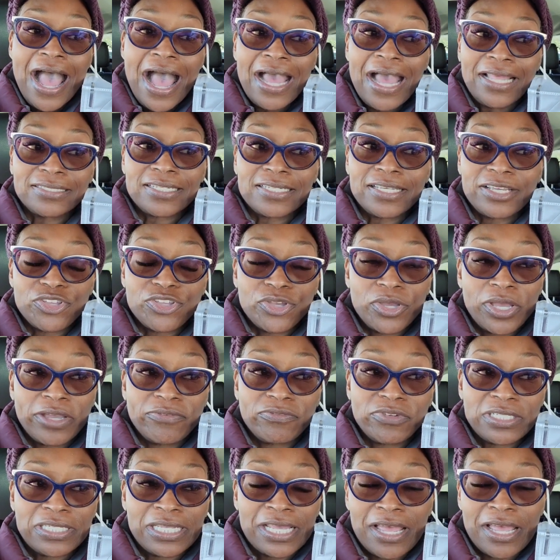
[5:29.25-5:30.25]
I tell you,
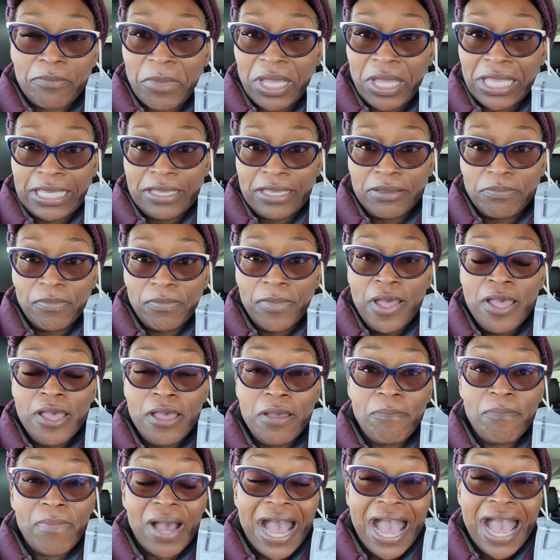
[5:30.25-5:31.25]
every time I get
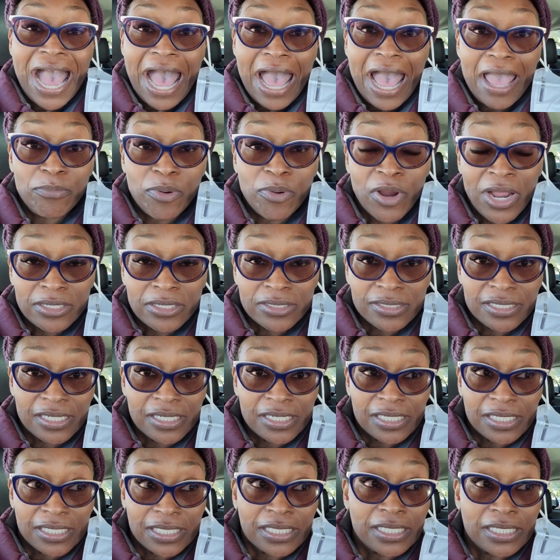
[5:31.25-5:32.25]
my eyebrows
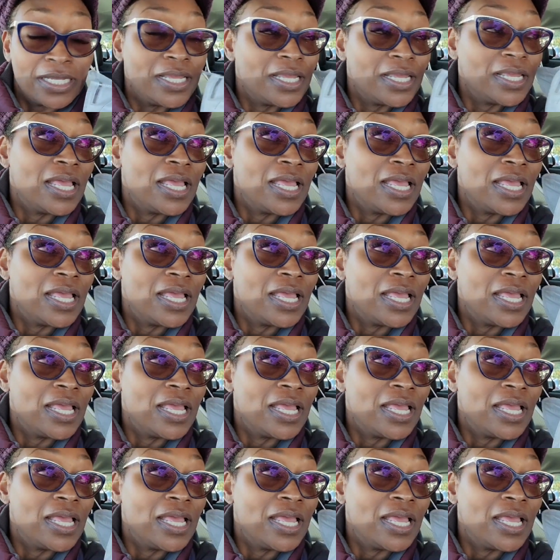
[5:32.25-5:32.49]
done,